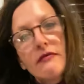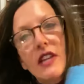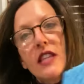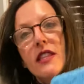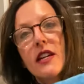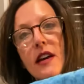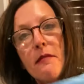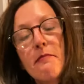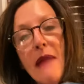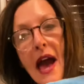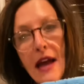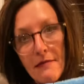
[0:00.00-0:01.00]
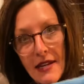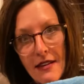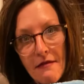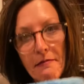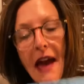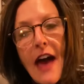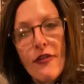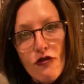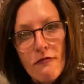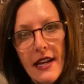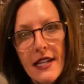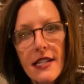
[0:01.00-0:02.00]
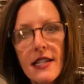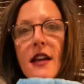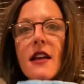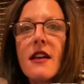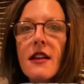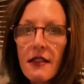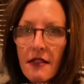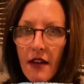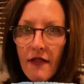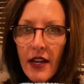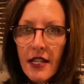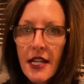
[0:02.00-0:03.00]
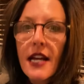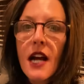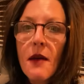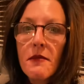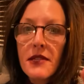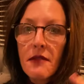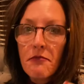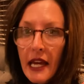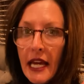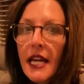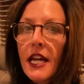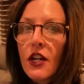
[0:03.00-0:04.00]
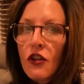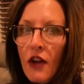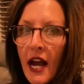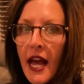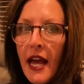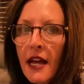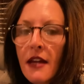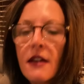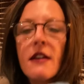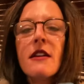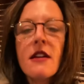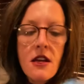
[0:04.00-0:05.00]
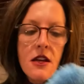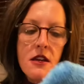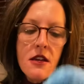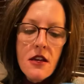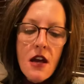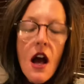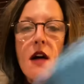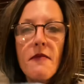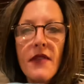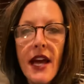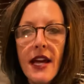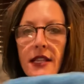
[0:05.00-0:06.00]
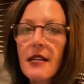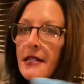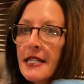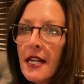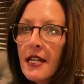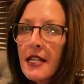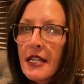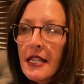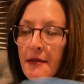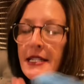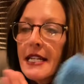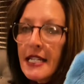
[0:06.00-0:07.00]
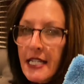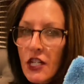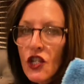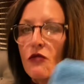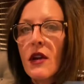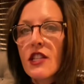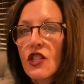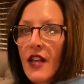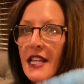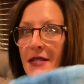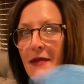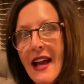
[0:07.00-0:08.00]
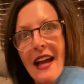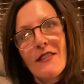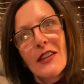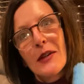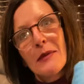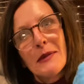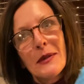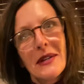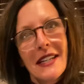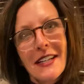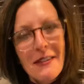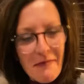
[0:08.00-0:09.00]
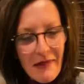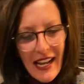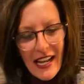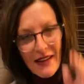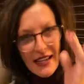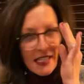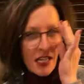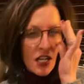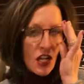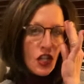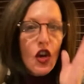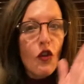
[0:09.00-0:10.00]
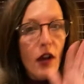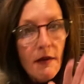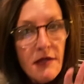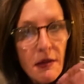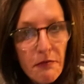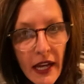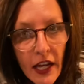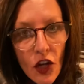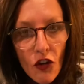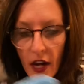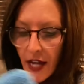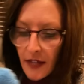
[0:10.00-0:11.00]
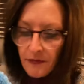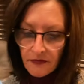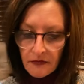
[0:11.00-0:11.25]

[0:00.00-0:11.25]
the bathroom mitt. Love it. It comes in pink and gray. They had limited edition ones, so that's why I have a little blue one here. But anyways, so it comes in pink and gray.